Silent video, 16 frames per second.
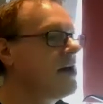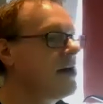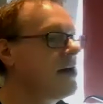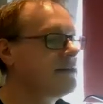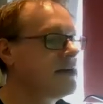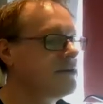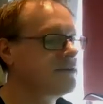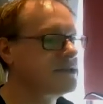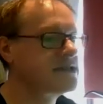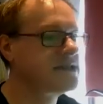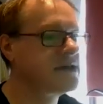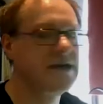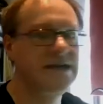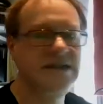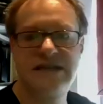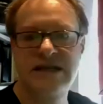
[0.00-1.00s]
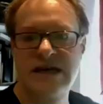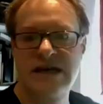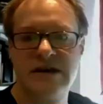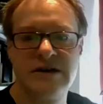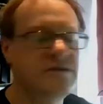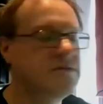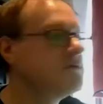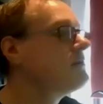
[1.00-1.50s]
And then on side
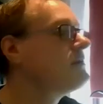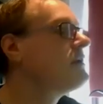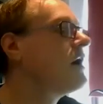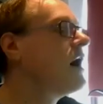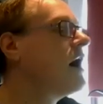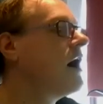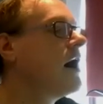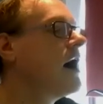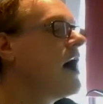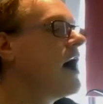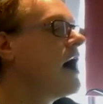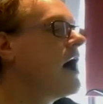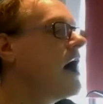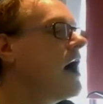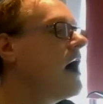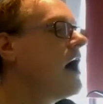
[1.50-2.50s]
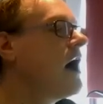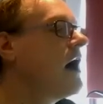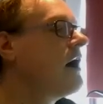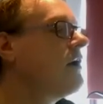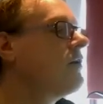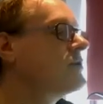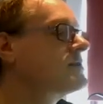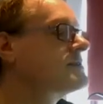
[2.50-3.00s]
2
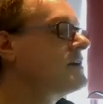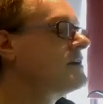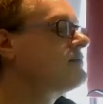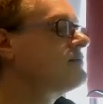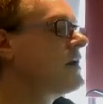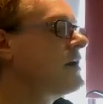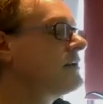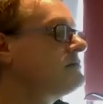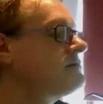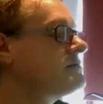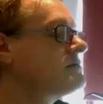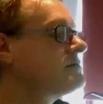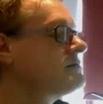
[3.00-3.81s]
or side 1,